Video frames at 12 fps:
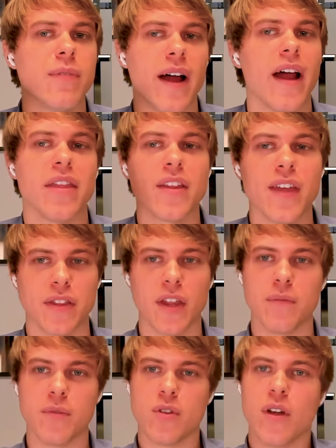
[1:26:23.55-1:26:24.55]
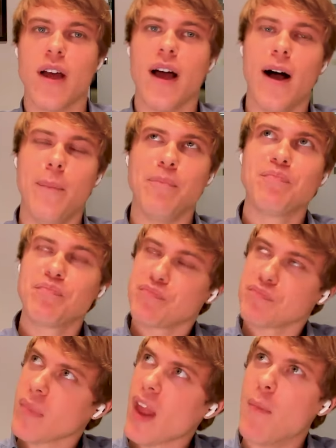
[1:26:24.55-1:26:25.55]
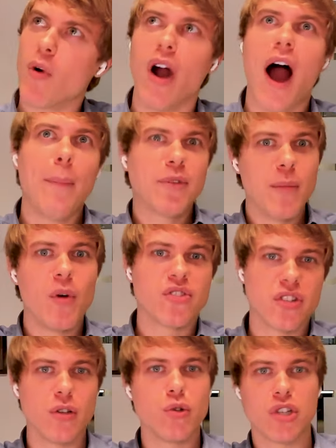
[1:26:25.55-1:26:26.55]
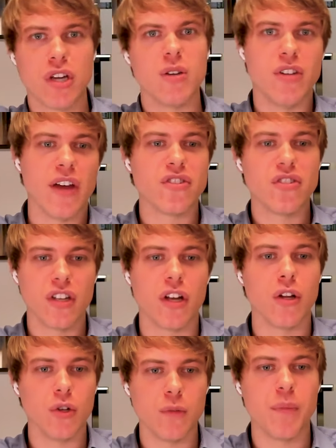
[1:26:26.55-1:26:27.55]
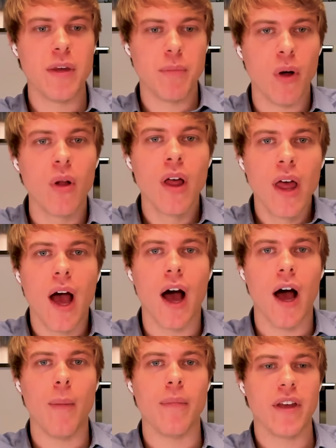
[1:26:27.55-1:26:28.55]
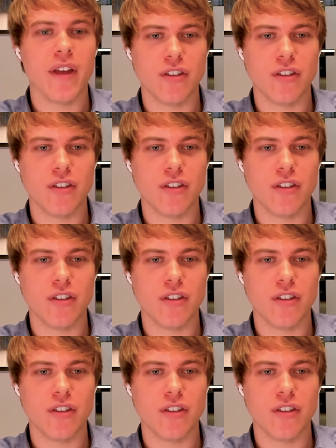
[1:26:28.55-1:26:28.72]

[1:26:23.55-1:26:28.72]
I, I think that the um, a more optimal solution doesn't include people um,